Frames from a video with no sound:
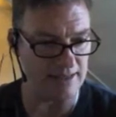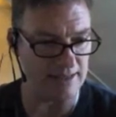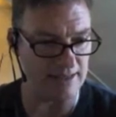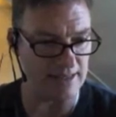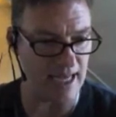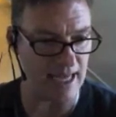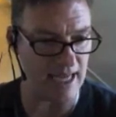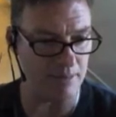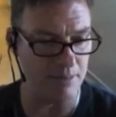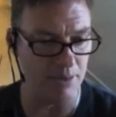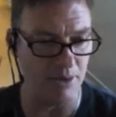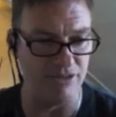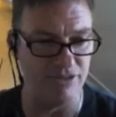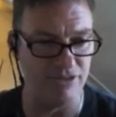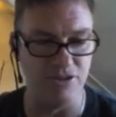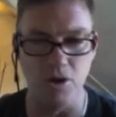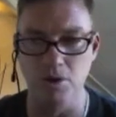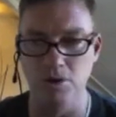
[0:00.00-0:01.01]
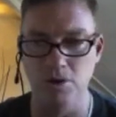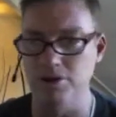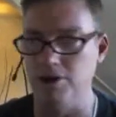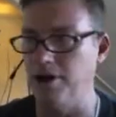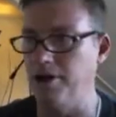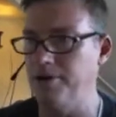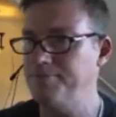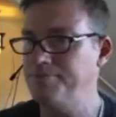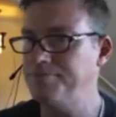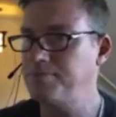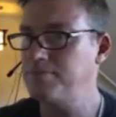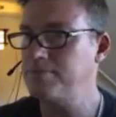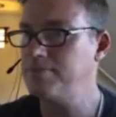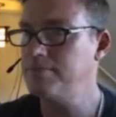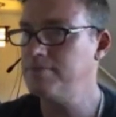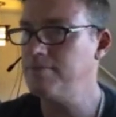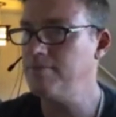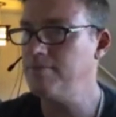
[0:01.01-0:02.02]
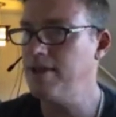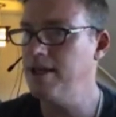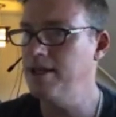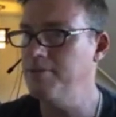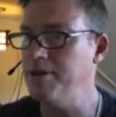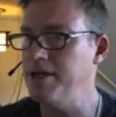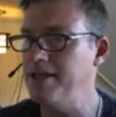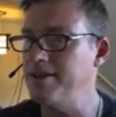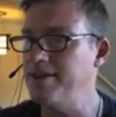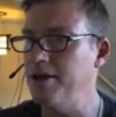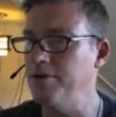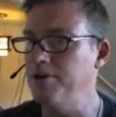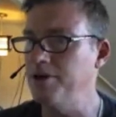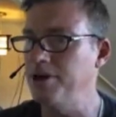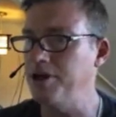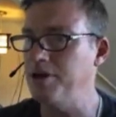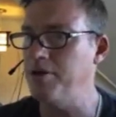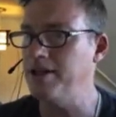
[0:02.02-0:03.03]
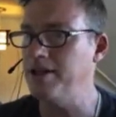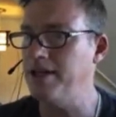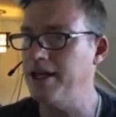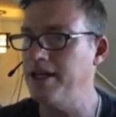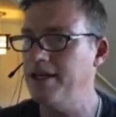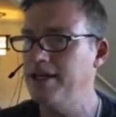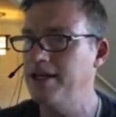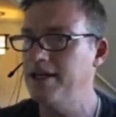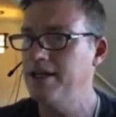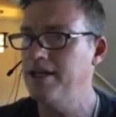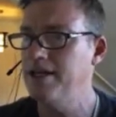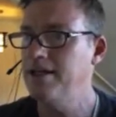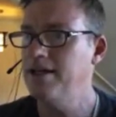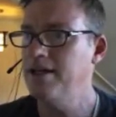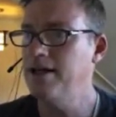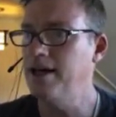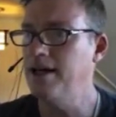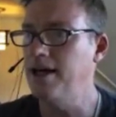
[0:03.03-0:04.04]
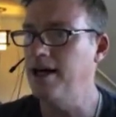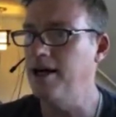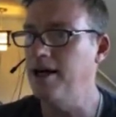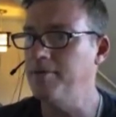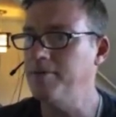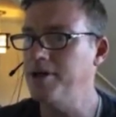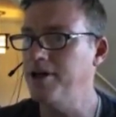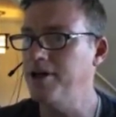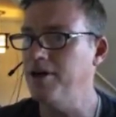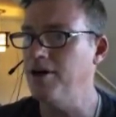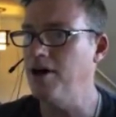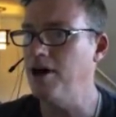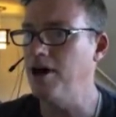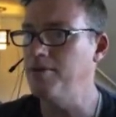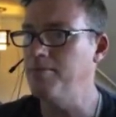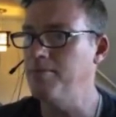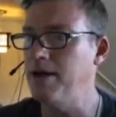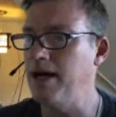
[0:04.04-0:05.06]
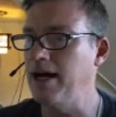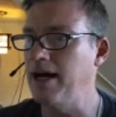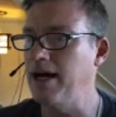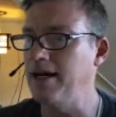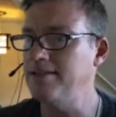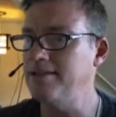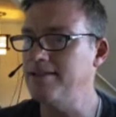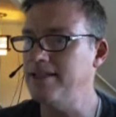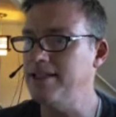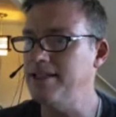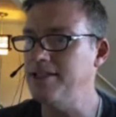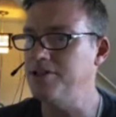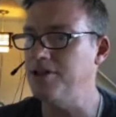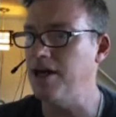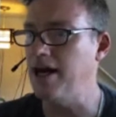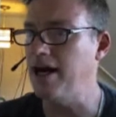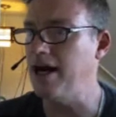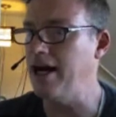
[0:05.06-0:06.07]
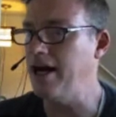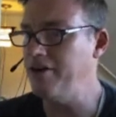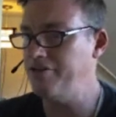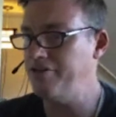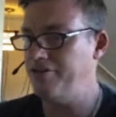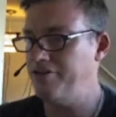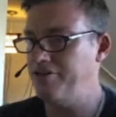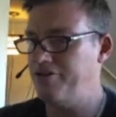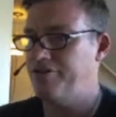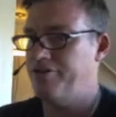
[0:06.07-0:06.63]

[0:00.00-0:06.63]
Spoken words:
sample folder. Let me get there really quickly. Here on my C drive.